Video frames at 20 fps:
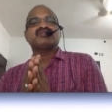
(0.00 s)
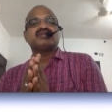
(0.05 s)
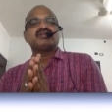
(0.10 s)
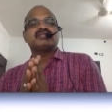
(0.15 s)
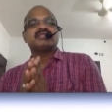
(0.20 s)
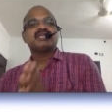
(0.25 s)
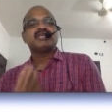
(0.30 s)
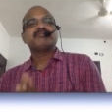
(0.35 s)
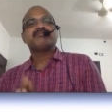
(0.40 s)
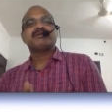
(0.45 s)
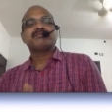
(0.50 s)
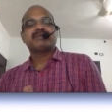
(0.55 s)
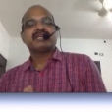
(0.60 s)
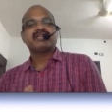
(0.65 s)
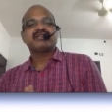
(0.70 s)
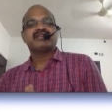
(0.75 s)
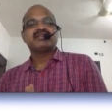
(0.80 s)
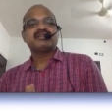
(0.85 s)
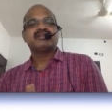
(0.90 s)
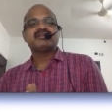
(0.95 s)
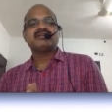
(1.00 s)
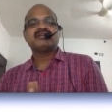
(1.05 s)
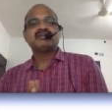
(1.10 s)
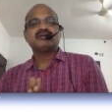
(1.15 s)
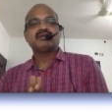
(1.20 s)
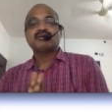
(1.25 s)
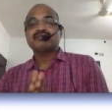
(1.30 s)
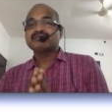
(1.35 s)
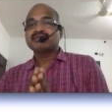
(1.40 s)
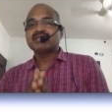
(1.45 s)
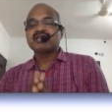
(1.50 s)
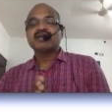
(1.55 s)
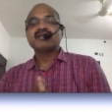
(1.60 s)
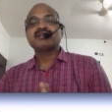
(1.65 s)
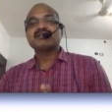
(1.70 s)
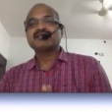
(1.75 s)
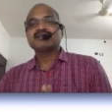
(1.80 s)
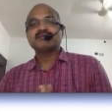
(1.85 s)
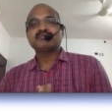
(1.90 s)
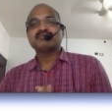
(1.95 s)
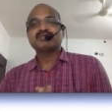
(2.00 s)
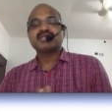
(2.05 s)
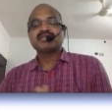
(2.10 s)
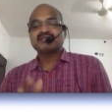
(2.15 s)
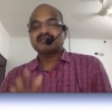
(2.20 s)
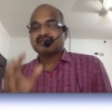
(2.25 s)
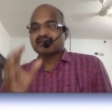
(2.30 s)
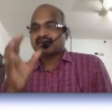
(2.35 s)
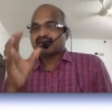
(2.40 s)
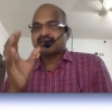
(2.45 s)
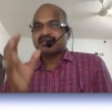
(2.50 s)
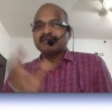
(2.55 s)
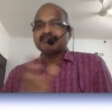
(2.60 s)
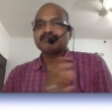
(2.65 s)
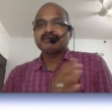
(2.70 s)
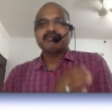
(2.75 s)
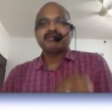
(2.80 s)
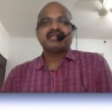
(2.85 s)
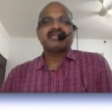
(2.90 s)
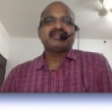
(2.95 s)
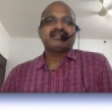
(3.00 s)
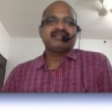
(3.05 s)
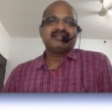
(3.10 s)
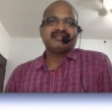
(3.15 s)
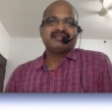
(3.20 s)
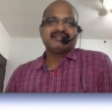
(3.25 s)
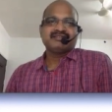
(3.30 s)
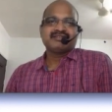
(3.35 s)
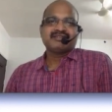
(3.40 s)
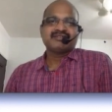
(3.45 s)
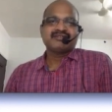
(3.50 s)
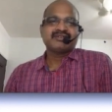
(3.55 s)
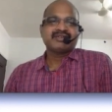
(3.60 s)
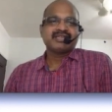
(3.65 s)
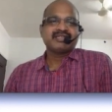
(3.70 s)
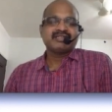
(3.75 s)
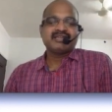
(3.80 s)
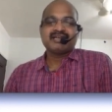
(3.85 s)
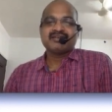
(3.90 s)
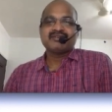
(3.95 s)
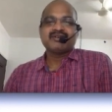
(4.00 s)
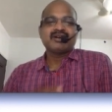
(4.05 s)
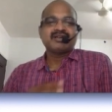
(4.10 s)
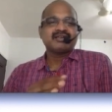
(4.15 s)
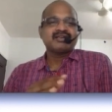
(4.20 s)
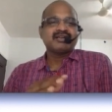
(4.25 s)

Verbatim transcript: CMA material of theory subjects are trimmed material. Okay, they're not